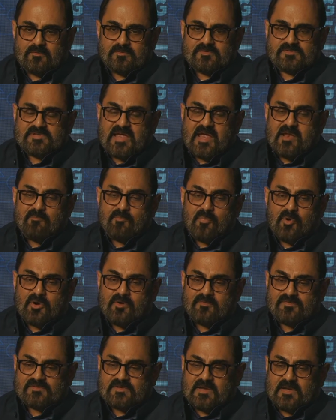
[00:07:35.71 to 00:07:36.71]

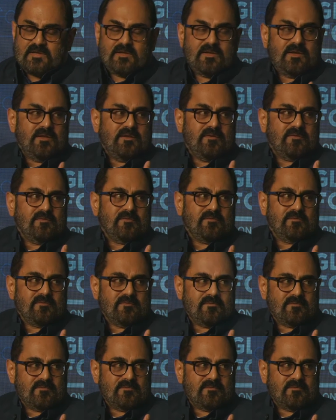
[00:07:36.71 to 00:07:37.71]
standpoint of slightly
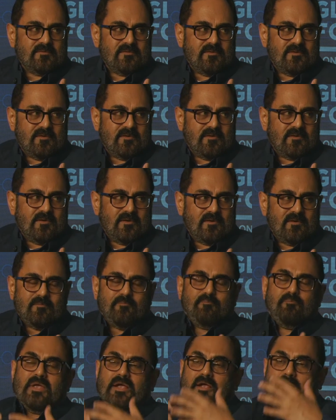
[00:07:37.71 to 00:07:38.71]

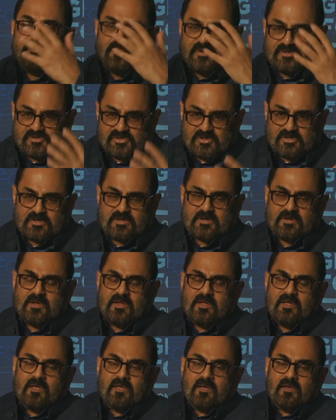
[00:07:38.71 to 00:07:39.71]
a bigger picture
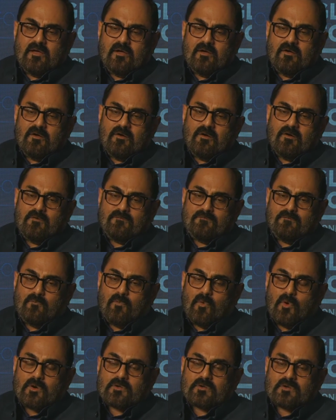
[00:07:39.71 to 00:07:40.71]
of
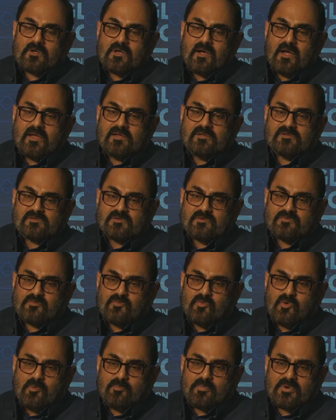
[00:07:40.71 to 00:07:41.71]
what kinds of
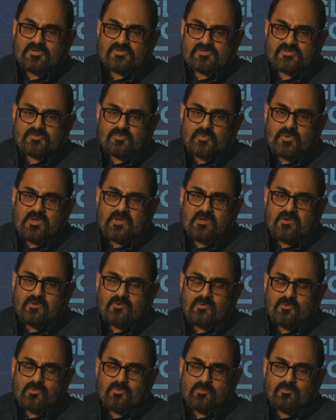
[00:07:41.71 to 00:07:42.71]
cooperations we can
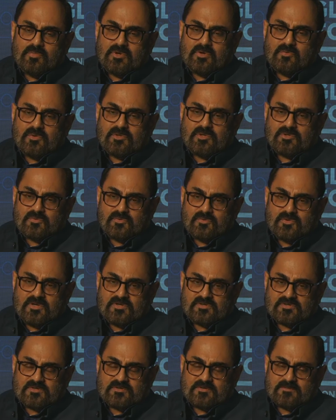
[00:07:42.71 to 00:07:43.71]
do between the two
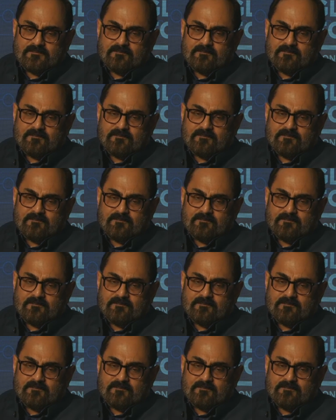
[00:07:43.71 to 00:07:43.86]
nations.